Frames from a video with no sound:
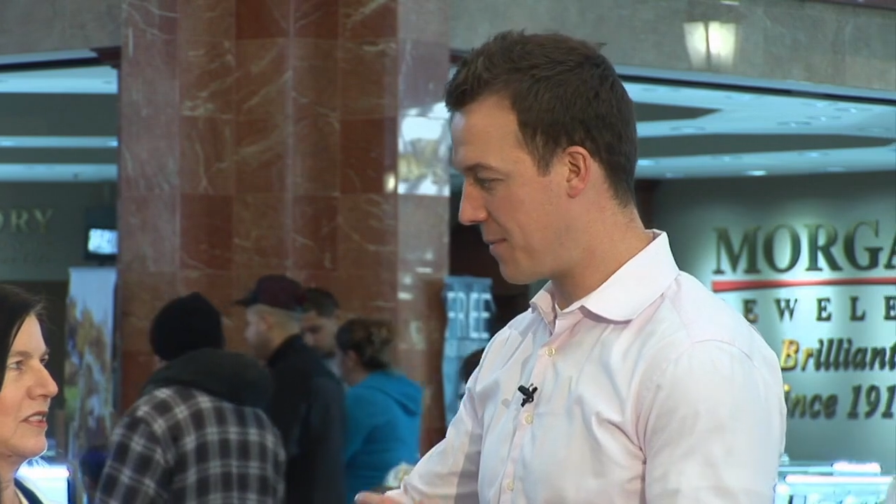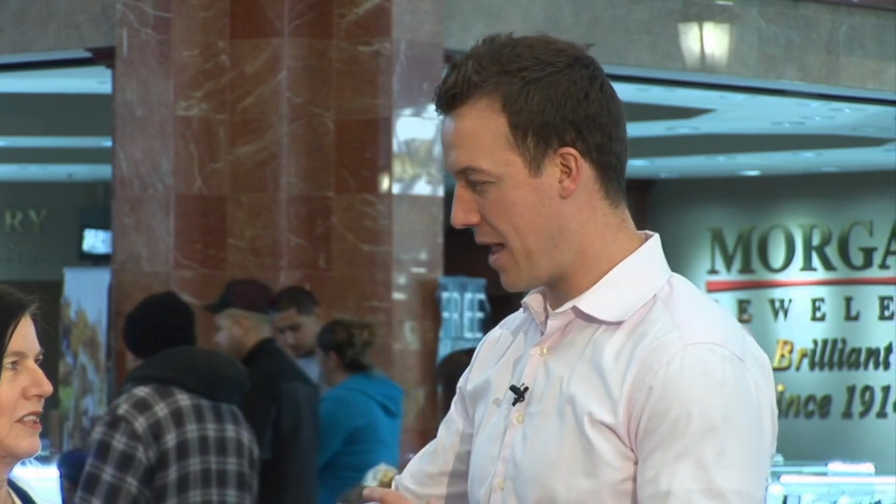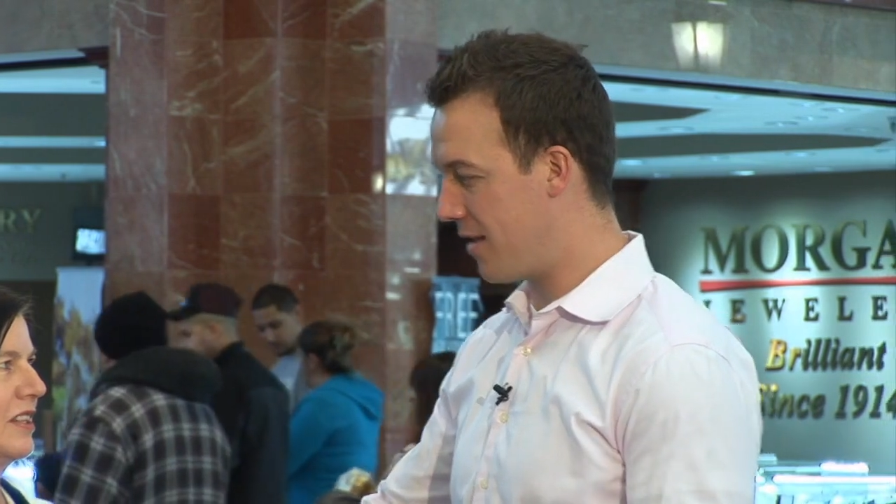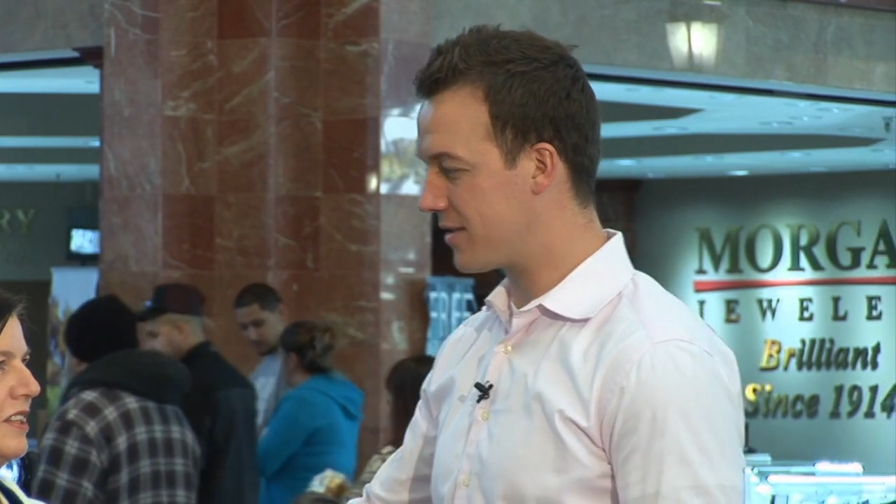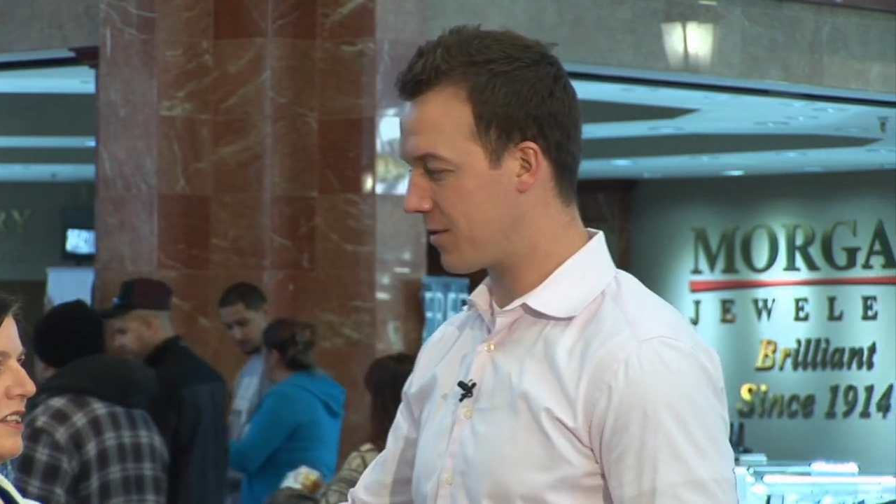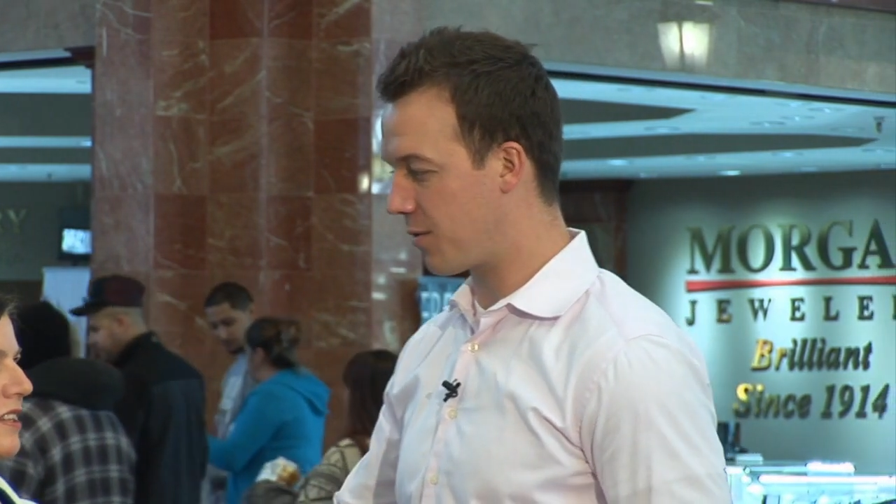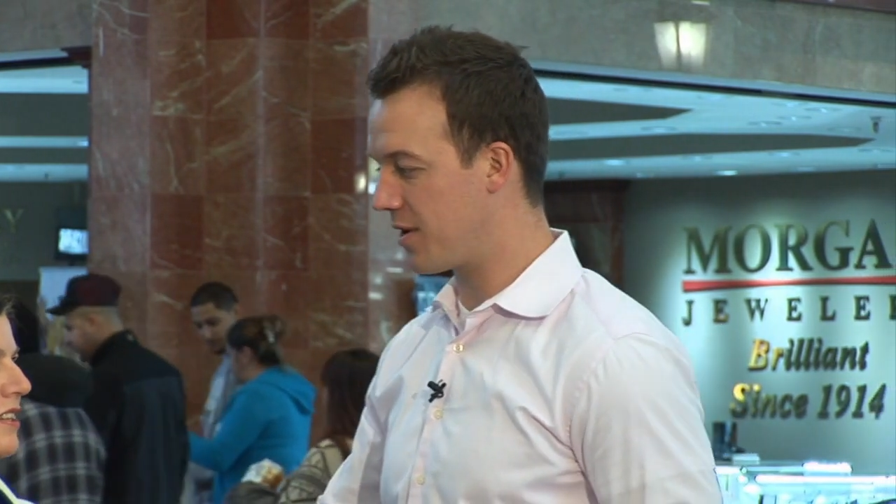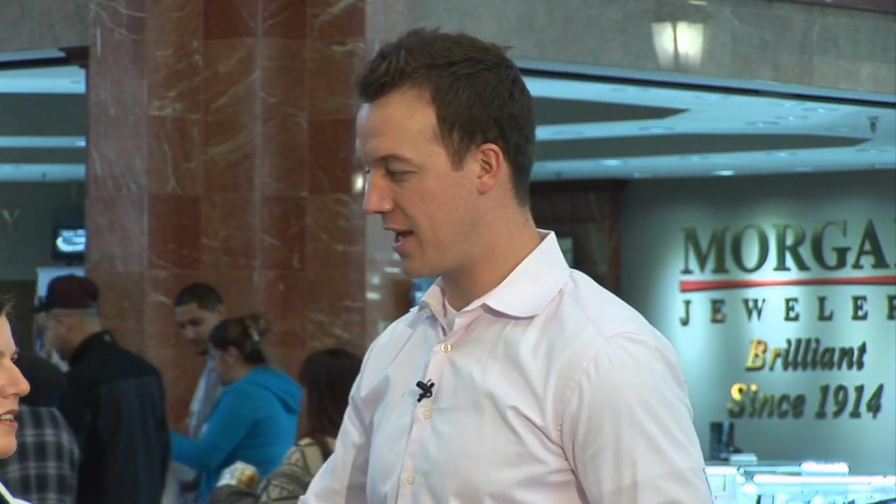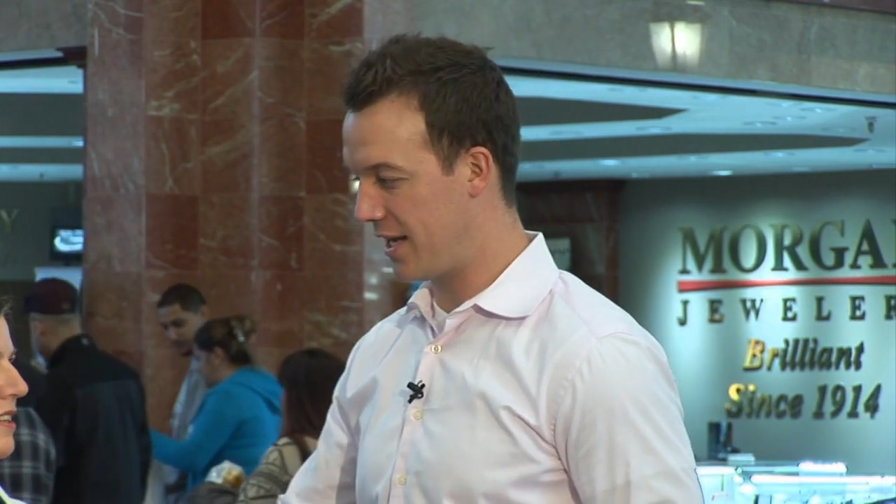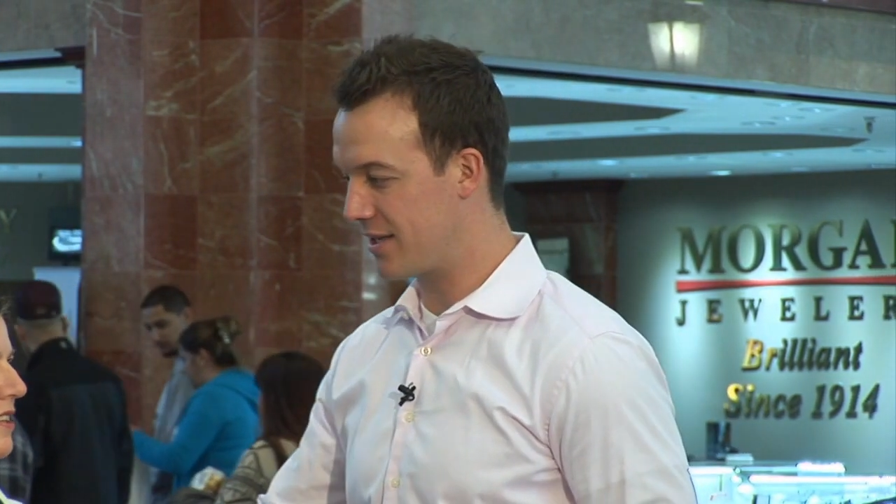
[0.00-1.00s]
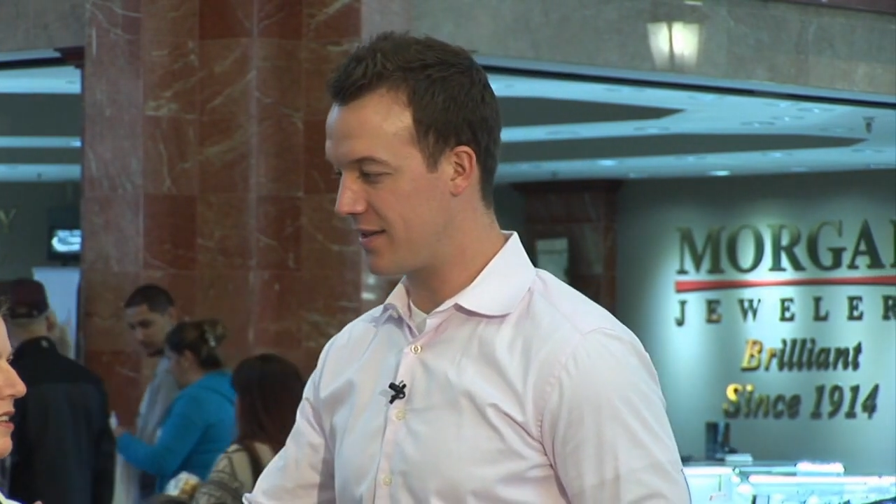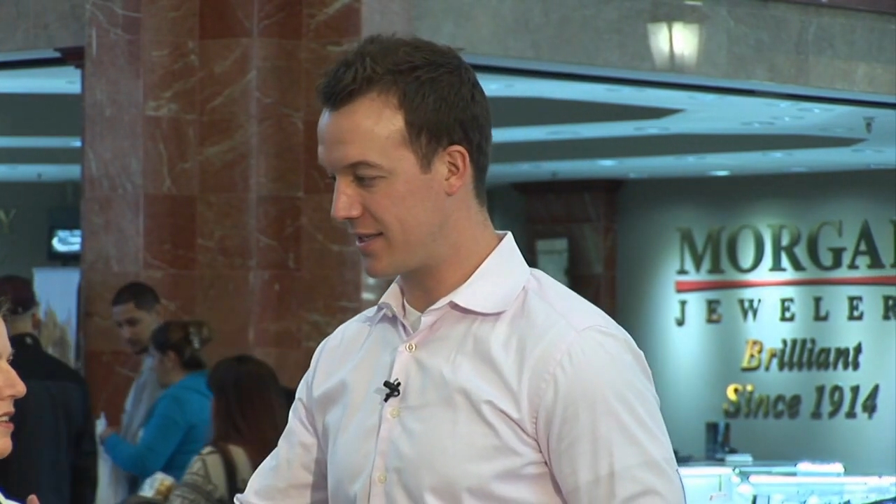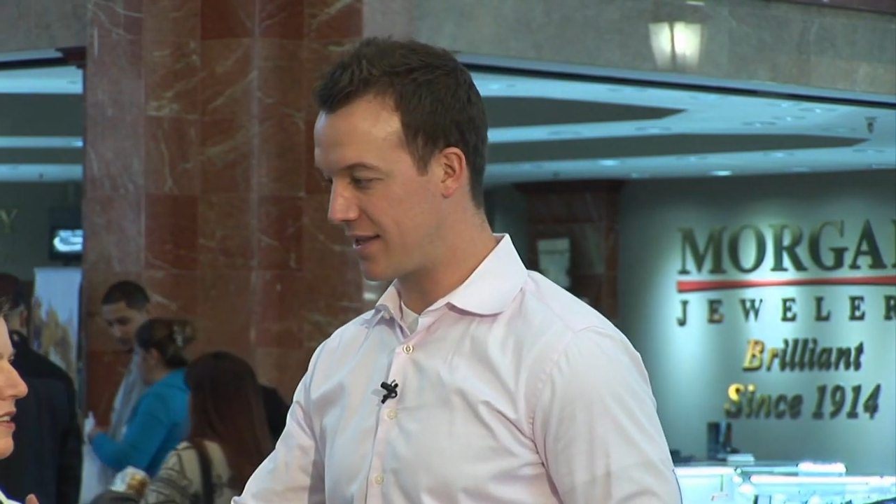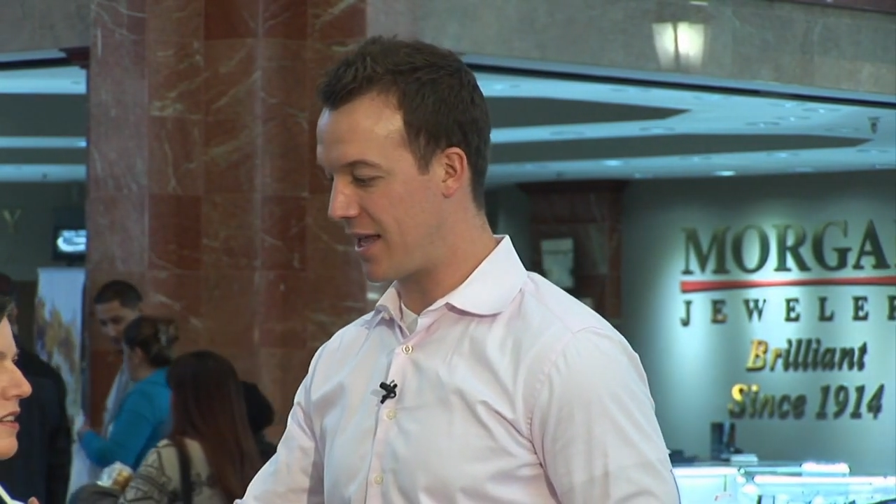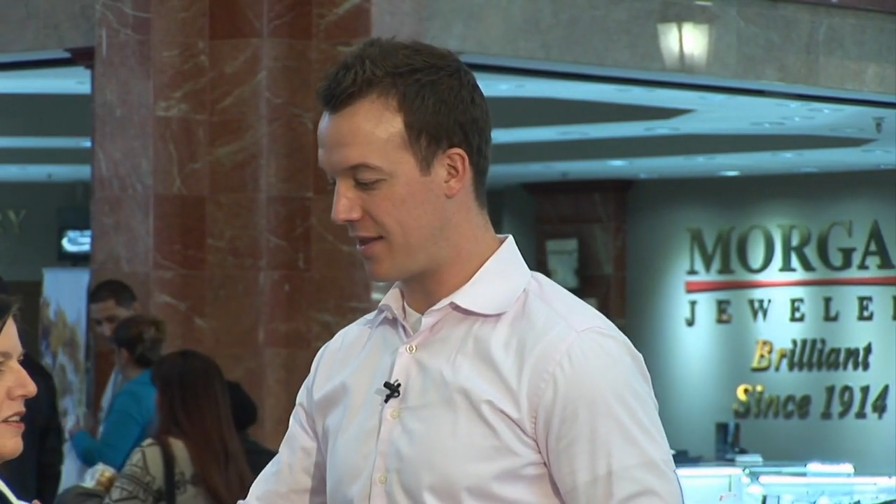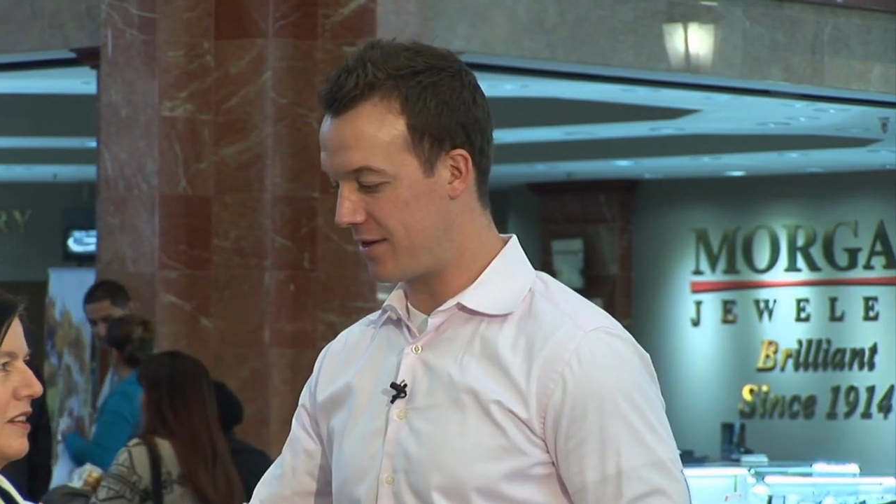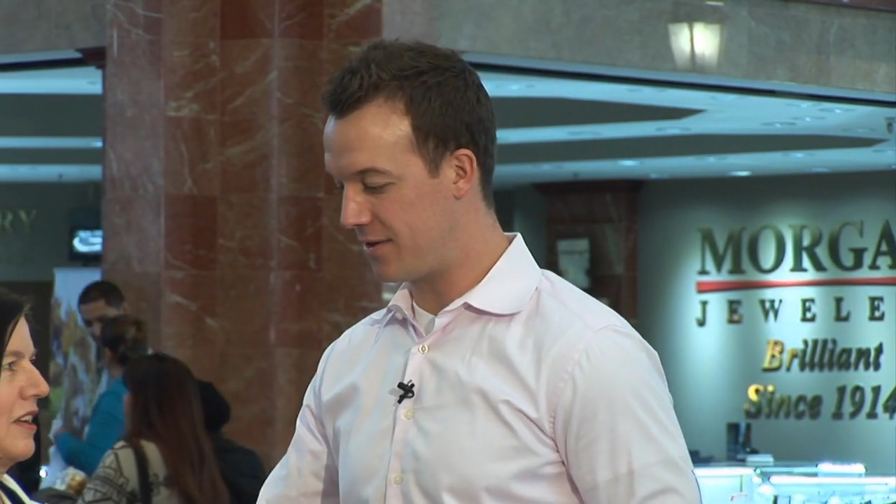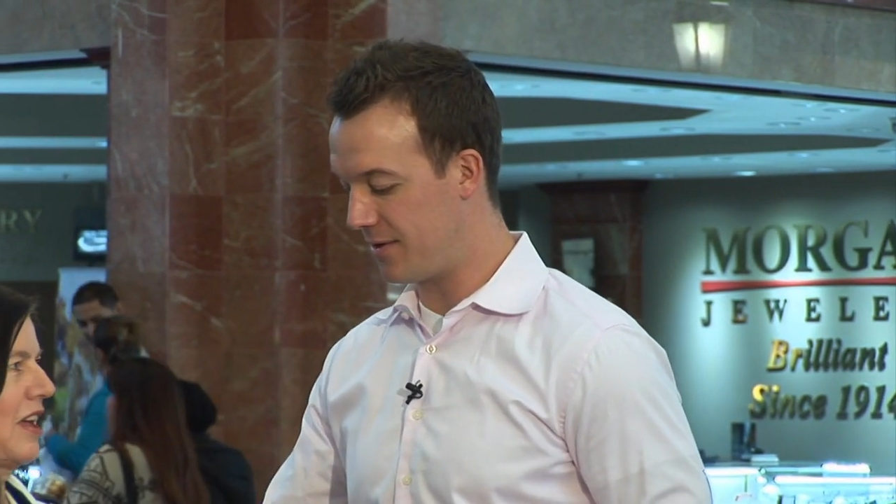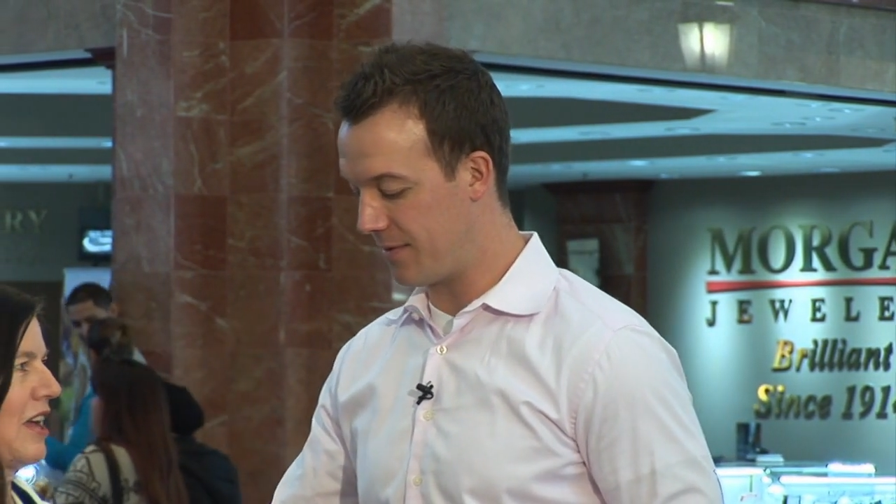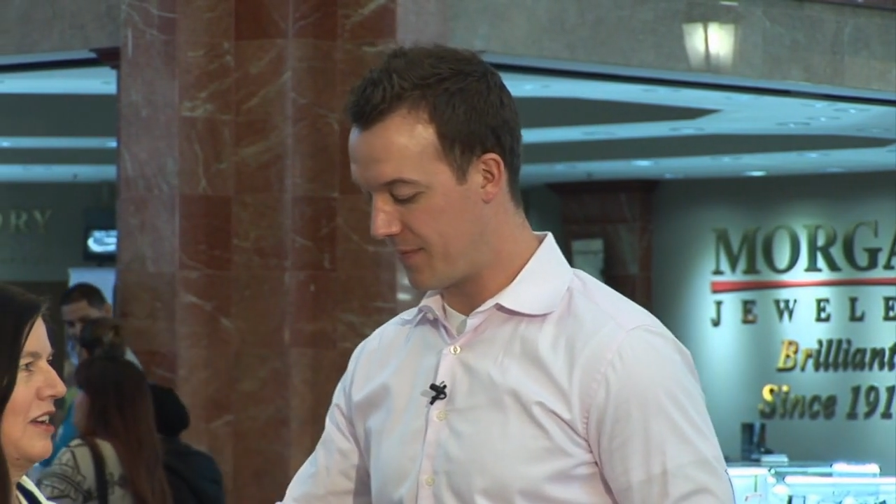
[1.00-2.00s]
balance and coordination and things like that there
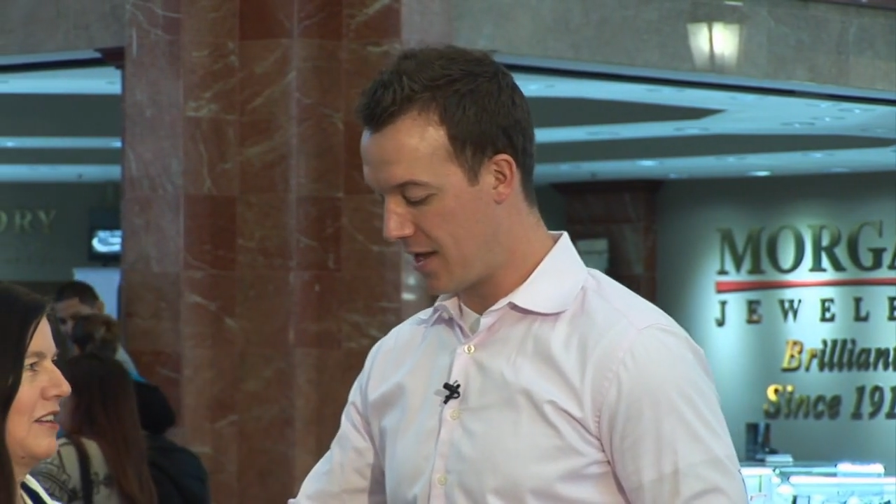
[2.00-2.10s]
too.